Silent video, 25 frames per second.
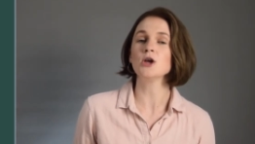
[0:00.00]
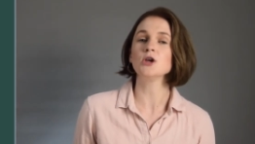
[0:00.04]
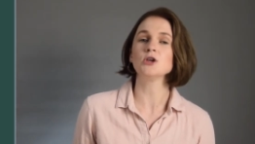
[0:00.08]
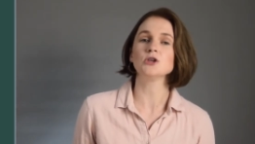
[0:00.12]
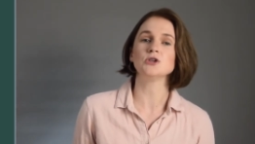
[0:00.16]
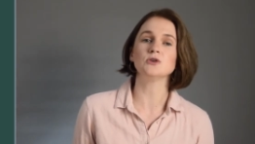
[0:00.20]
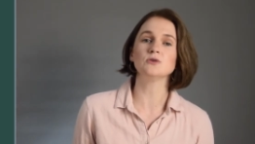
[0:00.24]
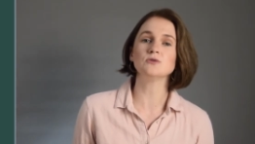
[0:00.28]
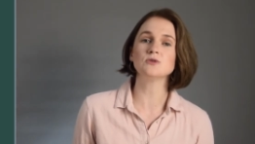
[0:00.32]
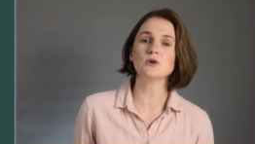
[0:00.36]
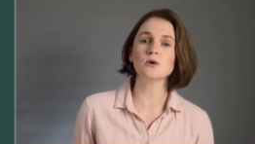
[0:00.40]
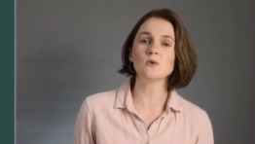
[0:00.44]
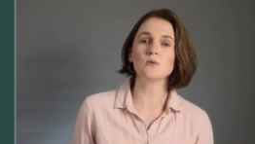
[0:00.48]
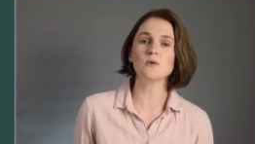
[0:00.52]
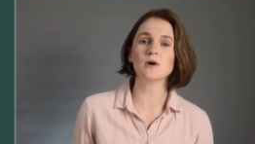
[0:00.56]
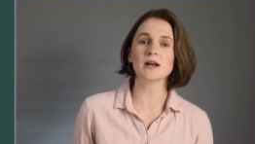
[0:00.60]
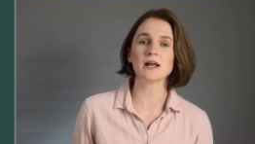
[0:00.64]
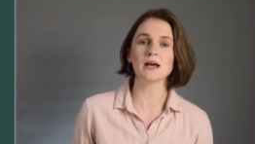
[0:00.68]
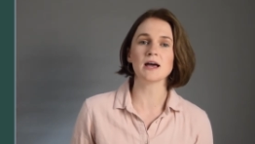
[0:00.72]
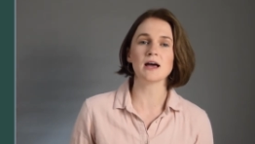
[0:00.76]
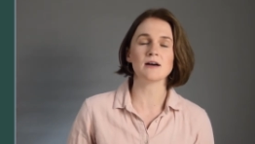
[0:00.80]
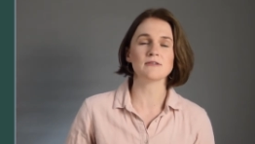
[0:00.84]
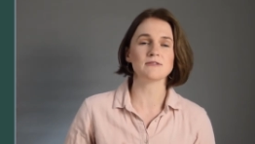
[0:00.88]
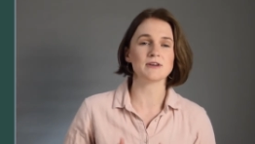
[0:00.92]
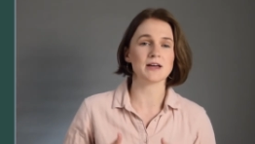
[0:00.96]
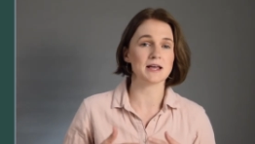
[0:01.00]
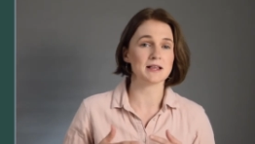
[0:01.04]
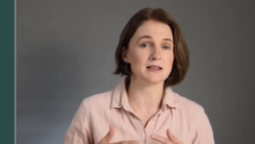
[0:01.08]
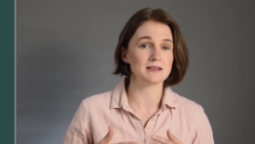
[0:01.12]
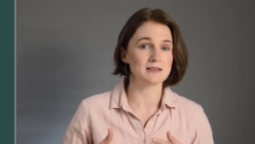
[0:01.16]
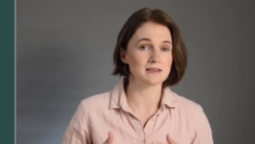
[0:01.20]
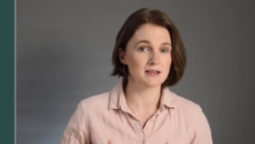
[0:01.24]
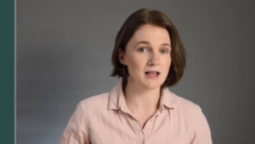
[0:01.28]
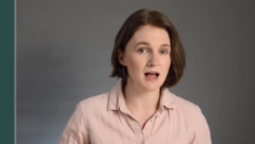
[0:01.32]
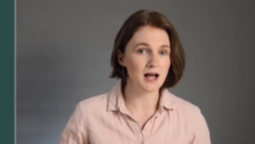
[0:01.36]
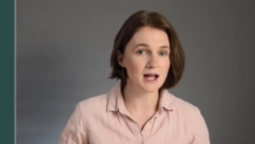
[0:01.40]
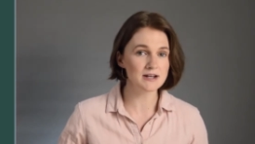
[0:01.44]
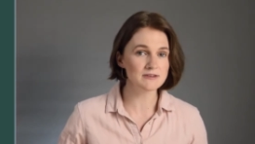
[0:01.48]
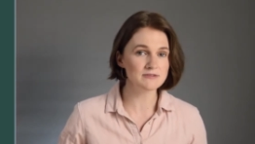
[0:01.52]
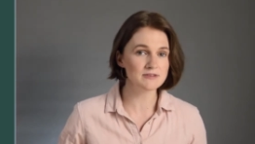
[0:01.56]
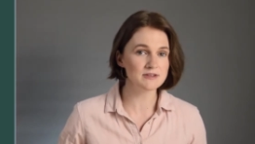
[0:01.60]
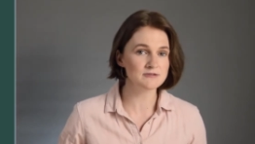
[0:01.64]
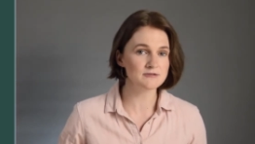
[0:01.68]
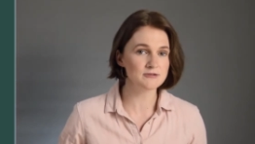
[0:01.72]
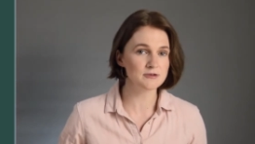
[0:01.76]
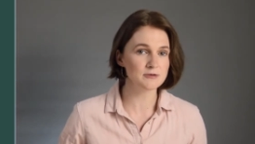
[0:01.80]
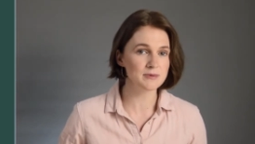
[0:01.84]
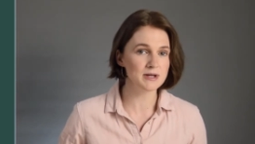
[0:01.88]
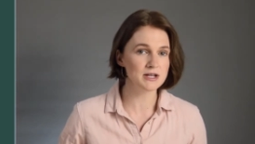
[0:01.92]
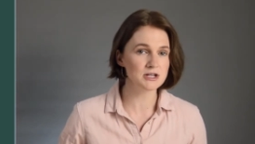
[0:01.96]
You don't want to have a lot of
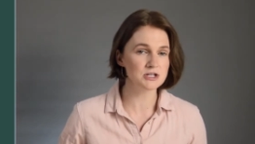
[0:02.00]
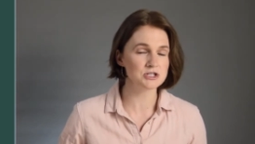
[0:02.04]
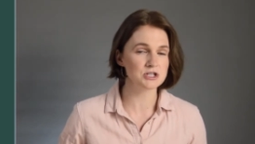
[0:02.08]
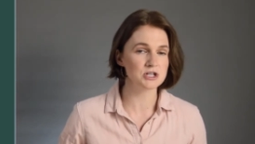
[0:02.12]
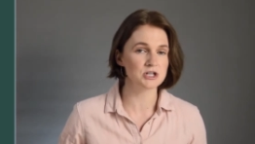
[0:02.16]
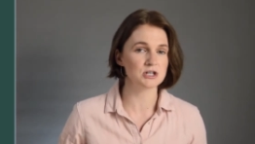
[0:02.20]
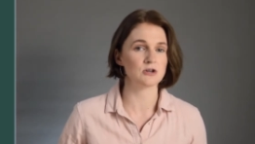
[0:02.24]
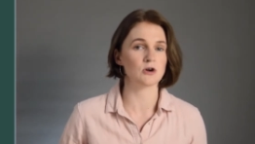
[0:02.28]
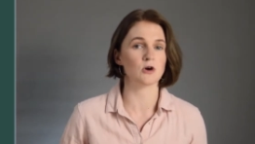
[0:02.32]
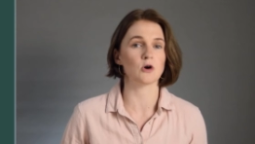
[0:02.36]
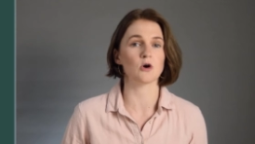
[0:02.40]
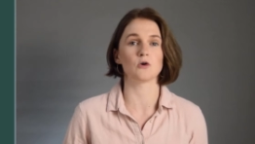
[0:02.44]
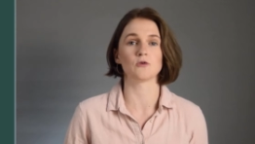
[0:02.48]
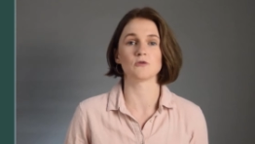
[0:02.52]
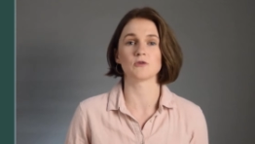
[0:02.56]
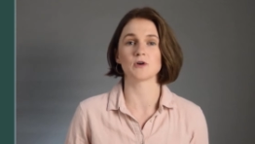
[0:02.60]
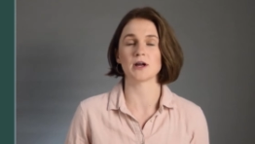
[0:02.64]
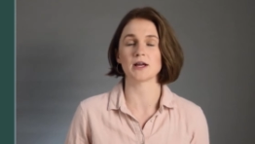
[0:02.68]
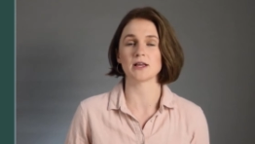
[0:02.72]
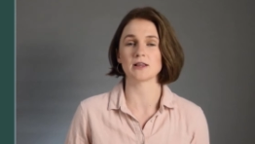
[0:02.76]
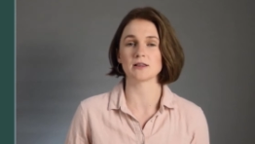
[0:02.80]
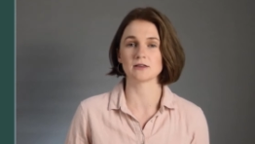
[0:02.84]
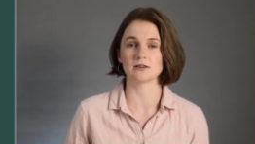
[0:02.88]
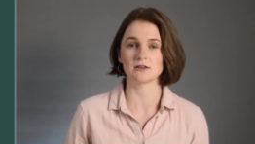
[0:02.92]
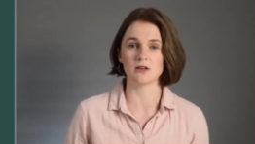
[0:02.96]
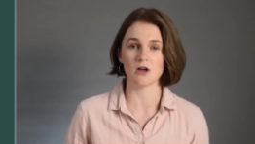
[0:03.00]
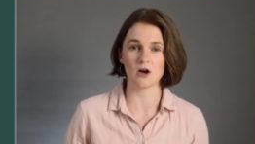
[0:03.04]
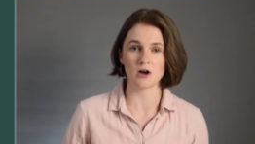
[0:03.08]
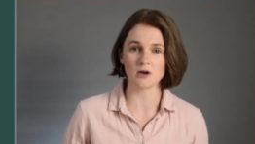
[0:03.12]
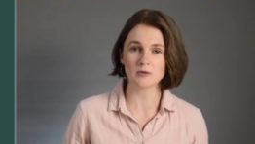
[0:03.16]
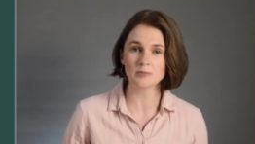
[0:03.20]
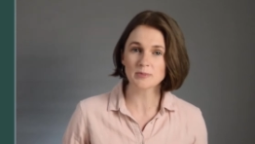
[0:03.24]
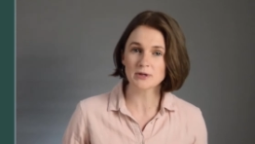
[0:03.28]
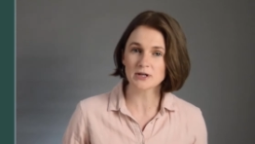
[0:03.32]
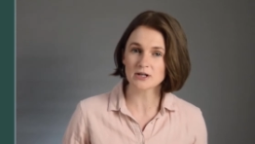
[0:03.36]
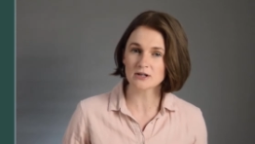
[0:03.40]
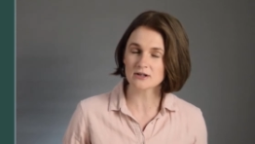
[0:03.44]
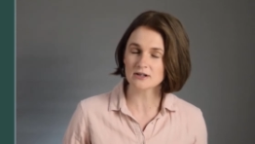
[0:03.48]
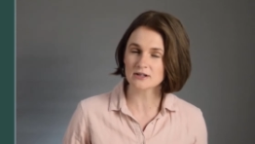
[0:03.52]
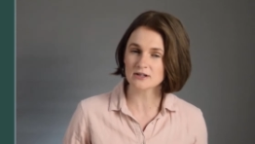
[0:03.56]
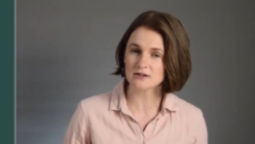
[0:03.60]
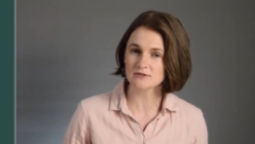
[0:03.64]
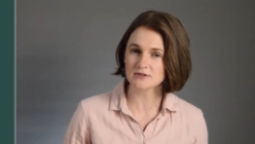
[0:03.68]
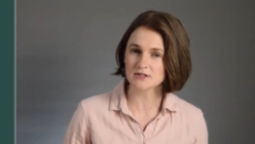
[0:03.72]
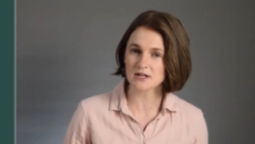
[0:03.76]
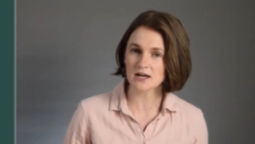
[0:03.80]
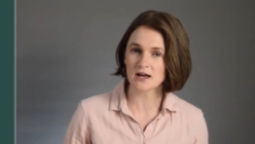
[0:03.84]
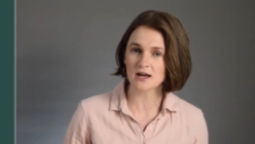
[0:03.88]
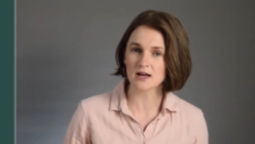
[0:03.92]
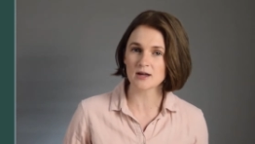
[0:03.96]
information over a long period of
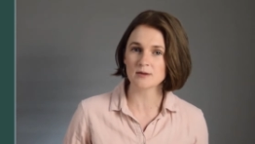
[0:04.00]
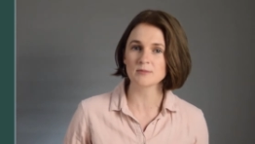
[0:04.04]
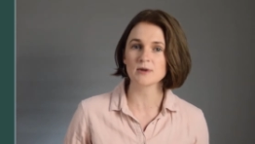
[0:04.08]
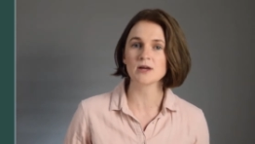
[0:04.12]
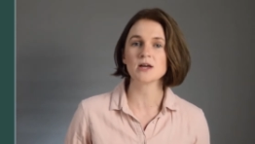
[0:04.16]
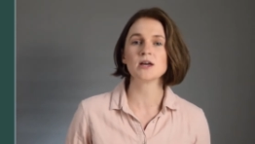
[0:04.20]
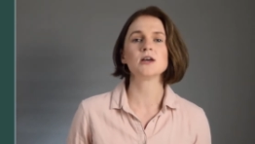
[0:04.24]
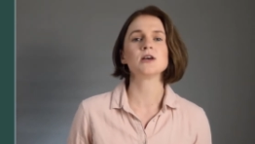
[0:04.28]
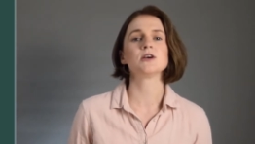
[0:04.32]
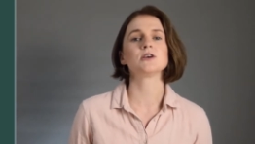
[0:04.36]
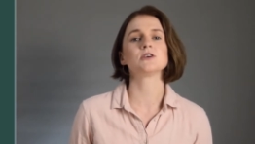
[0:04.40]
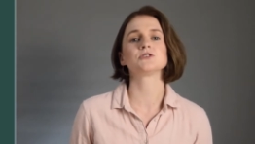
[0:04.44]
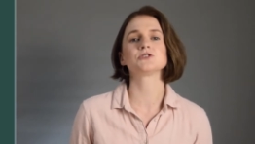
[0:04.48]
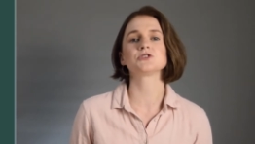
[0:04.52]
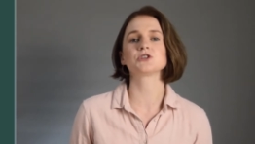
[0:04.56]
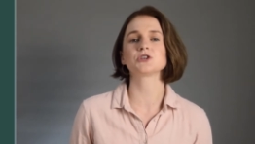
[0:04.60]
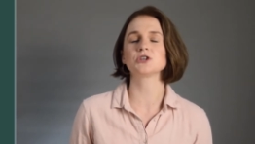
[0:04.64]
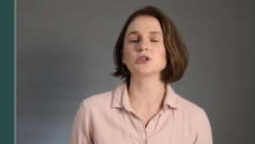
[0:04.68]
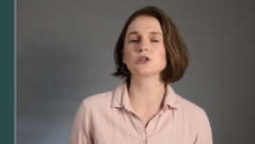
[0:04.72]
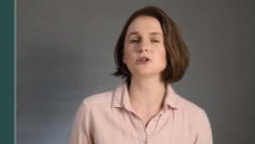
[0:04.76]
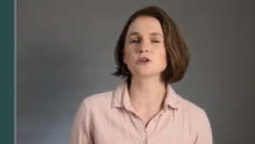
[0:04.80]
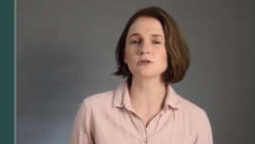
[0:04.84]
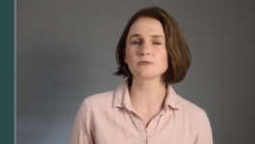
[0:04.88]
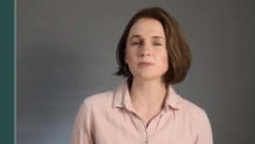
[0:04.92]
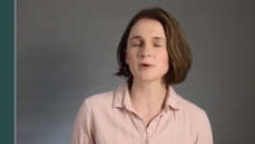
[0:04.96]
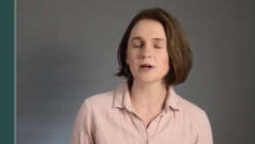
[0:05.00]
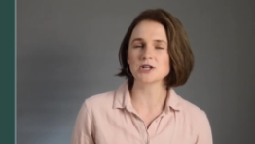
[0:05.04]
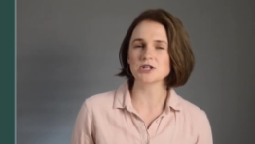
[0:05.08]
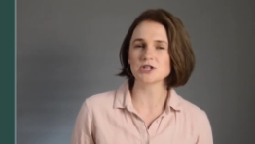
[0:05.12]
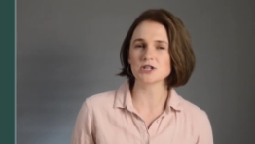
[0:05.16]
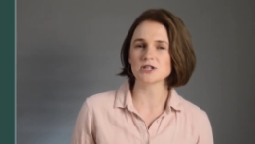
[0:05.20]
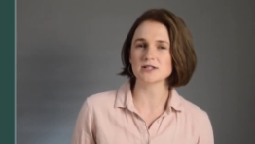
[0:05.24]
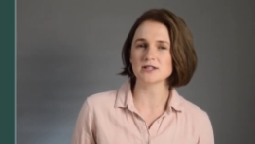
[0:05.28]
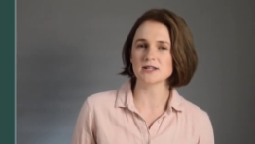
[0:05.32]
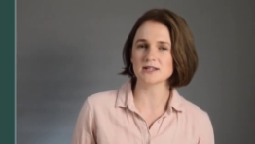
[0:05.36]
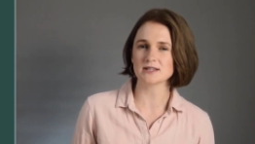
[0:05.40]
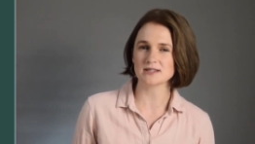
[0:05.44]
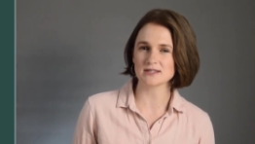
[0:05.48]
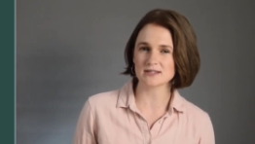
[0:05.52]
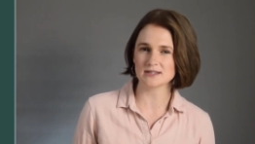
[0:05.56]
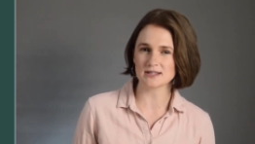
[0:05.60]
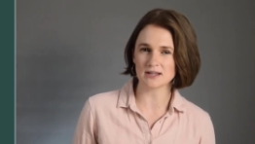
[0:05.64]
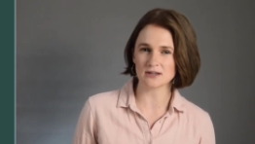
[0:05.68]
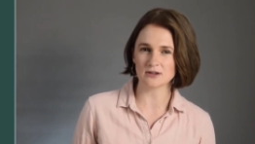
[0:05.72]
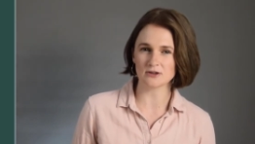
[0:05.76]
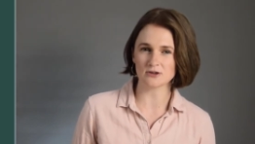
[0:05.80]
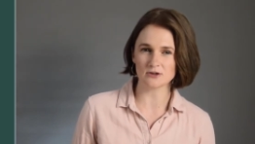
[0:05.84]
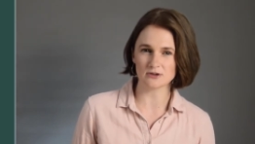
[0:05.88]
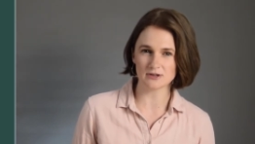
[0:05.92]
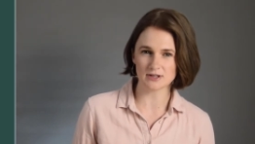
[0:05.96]
time secured by just a
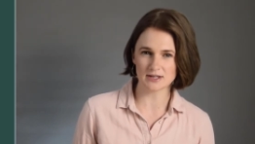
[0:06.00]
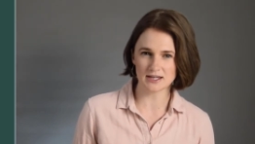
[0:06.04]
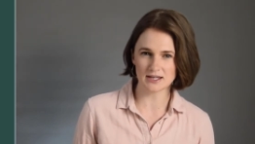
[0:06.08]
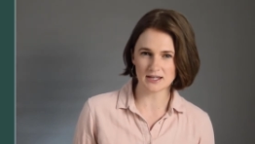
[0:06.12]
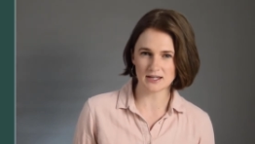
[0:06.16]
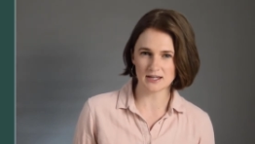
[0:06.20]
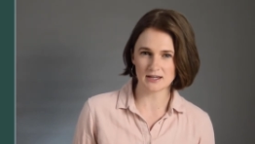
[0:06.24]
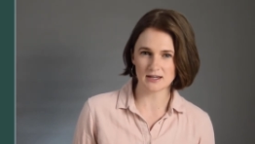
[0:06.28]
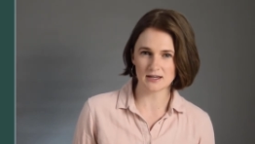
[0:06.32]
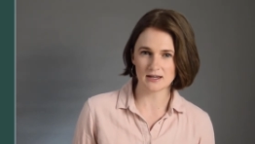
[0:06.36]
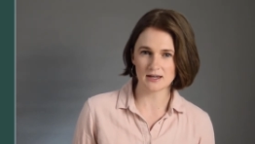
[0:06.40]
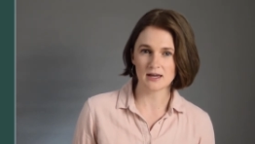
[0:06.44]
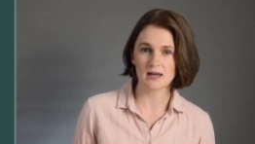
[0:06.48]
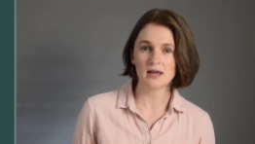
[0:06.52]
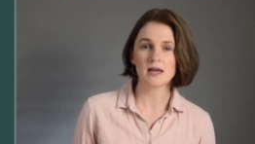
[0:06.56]
single key.